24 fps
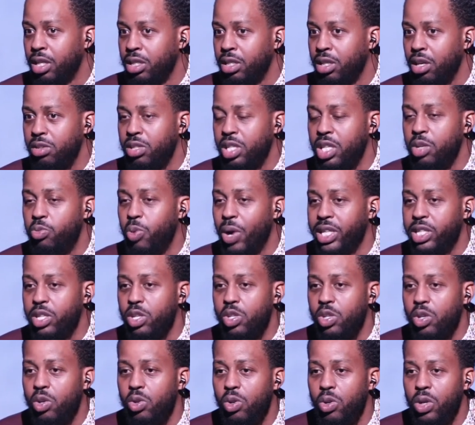So she went to
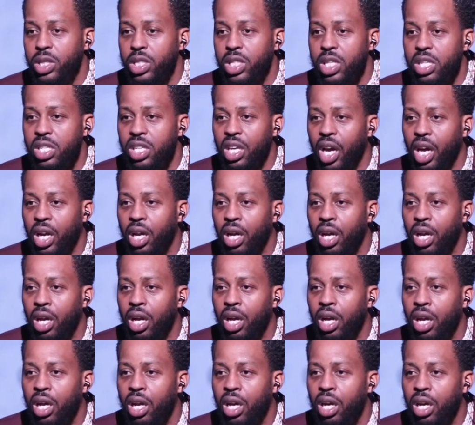school and she said,
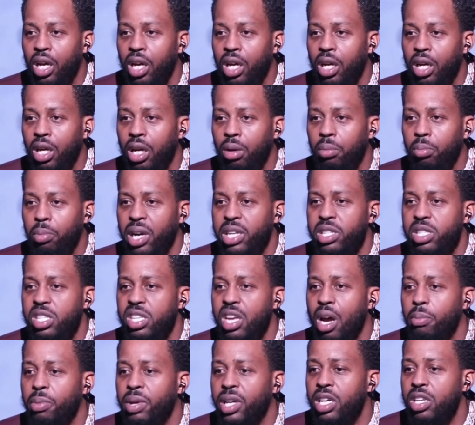my
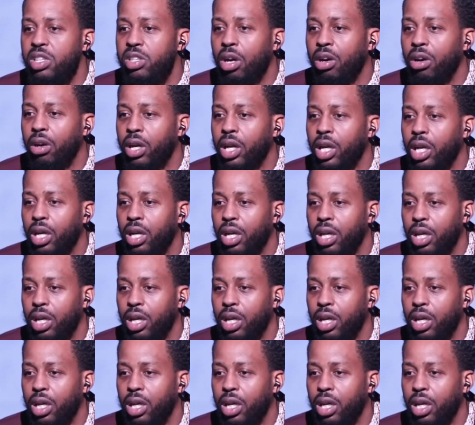stomach is hurting.